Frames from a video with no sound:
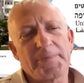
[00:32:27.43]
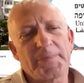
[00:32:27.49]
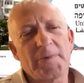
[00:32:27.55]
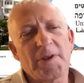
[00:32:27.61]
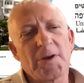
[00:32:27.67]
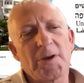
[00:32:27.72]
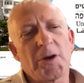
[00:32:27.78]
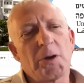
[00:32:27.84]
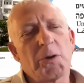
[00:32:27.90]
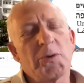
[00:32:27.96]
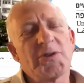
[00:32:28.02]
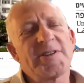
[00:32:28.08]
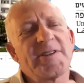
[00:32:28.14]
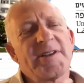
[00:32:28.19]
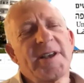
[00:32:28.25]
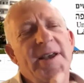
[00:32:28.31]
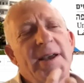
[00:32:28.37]
You know, you
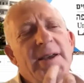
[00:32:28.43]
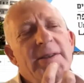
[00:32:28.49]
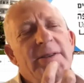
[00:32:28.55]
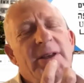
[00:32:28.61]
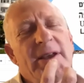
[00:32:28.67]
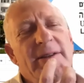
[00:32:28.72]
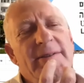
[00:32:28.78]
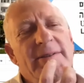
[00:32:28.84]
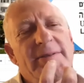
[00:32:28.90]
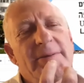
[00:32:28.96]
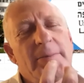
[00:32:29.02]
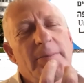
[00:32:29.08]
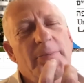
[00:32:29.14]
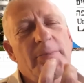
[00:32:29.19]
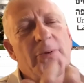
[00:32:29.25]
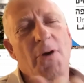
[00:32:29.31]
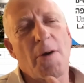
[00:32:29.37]
say that
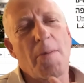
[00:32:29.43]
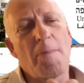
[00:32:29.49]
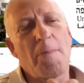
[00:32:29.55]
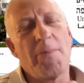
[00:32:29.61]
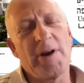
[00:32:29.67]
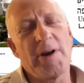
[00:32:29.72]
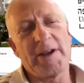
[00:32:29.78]
probably